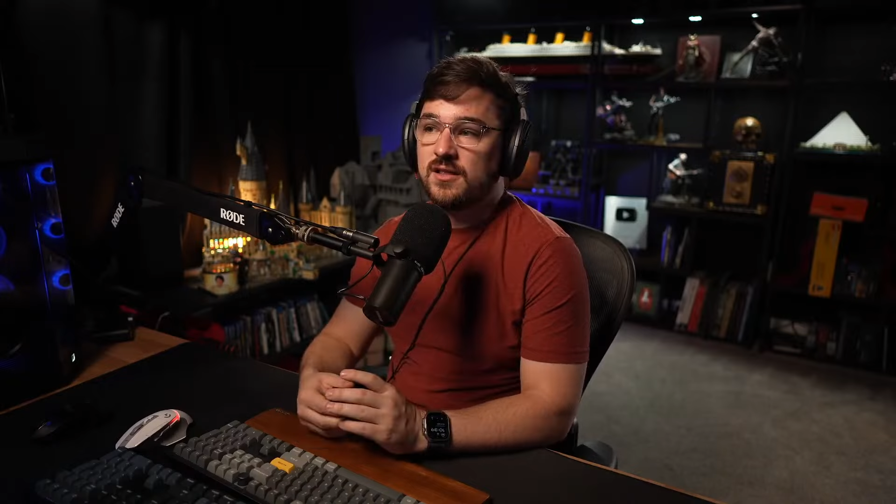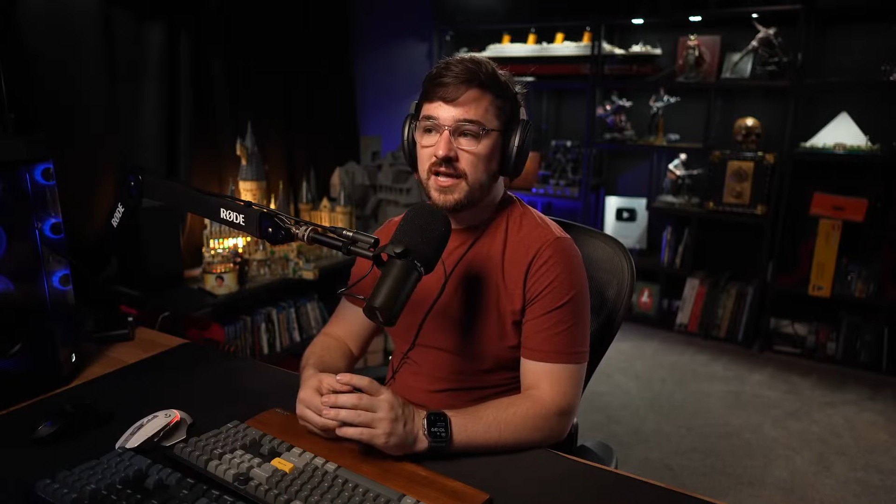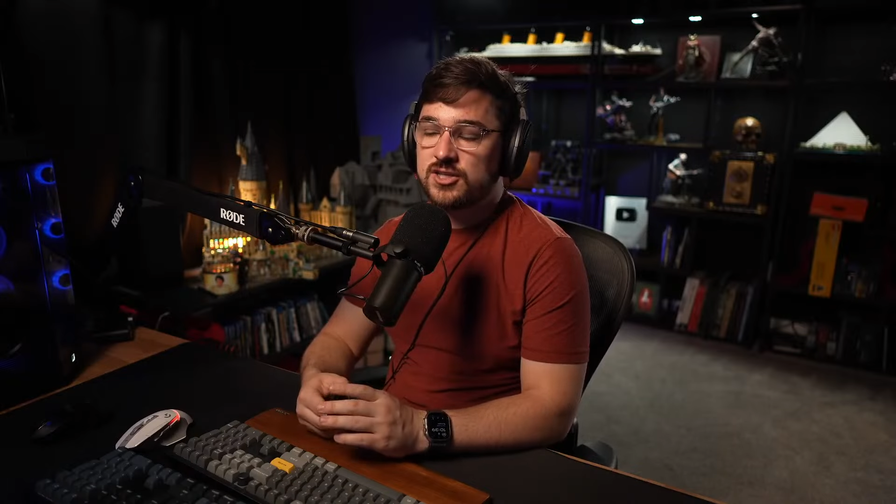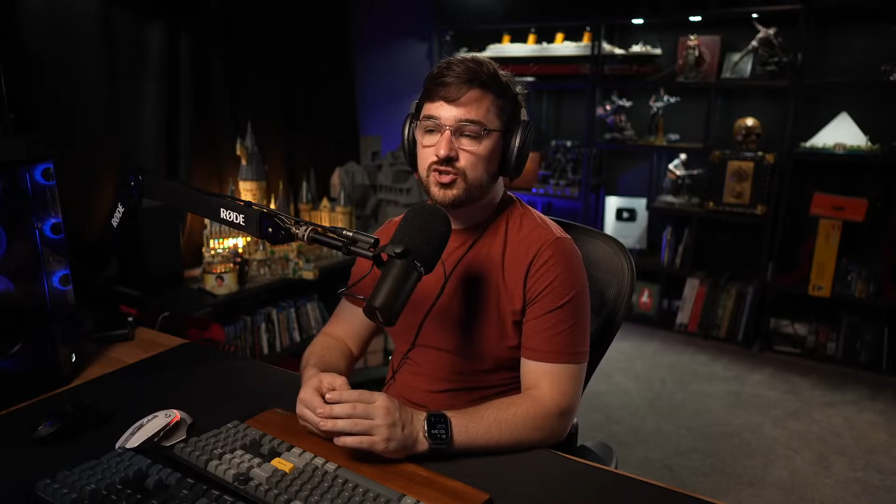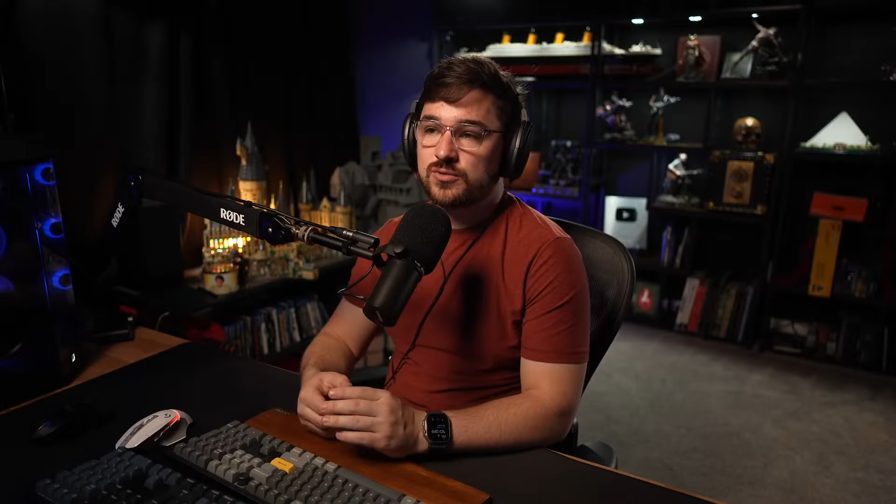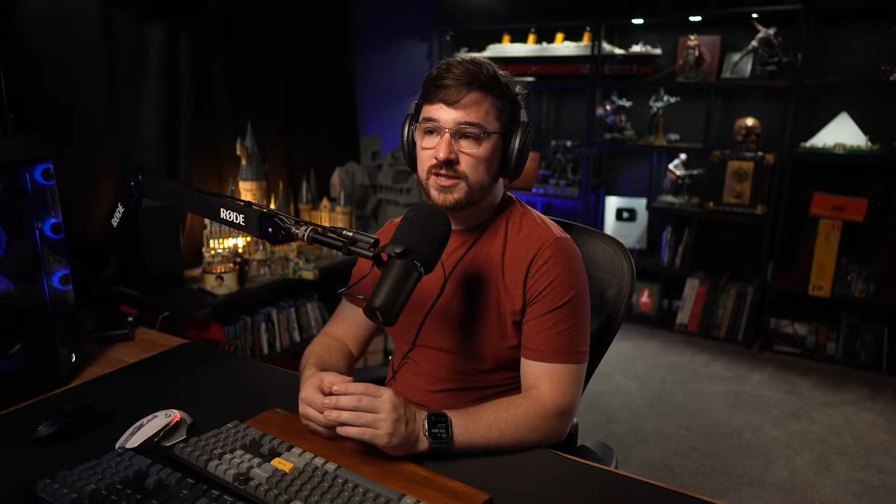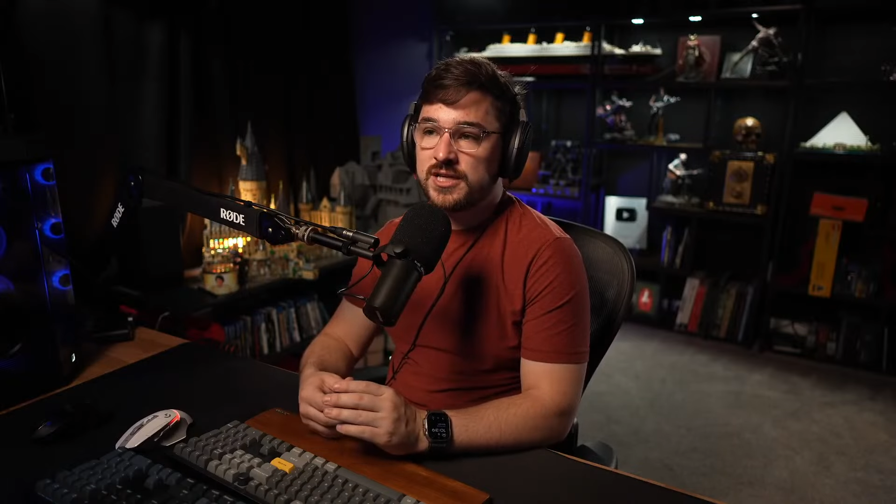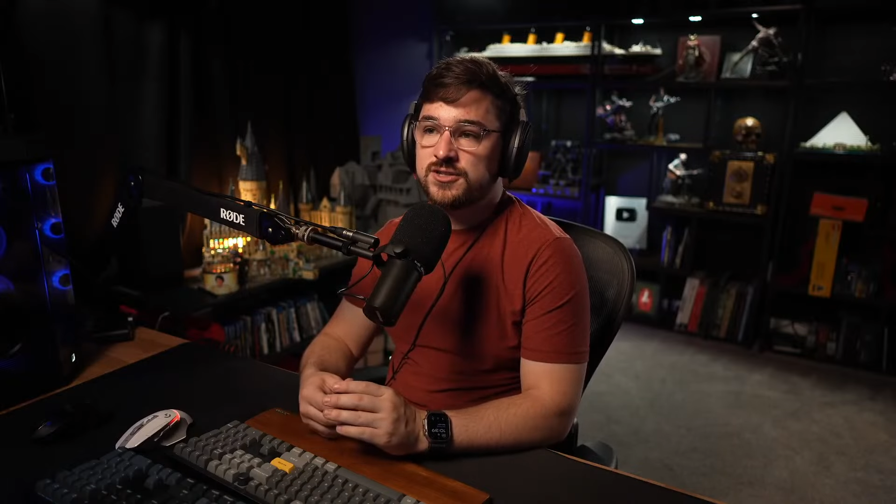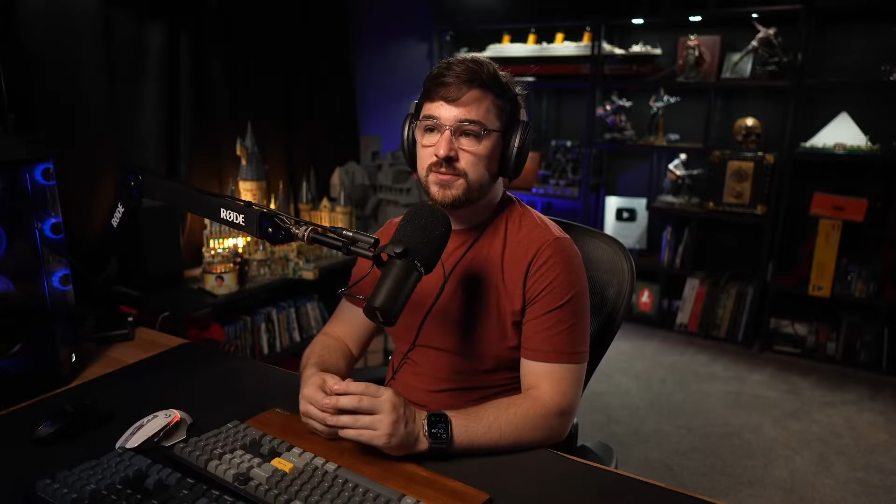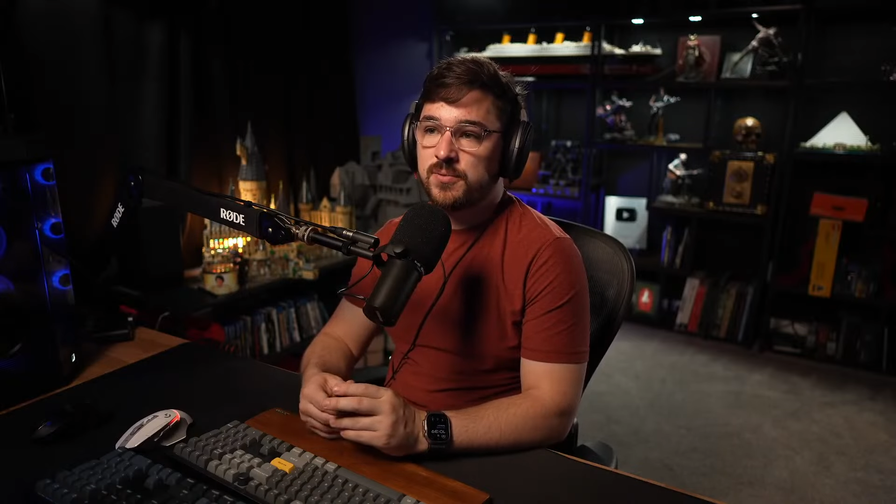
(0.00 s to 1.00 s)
let's release a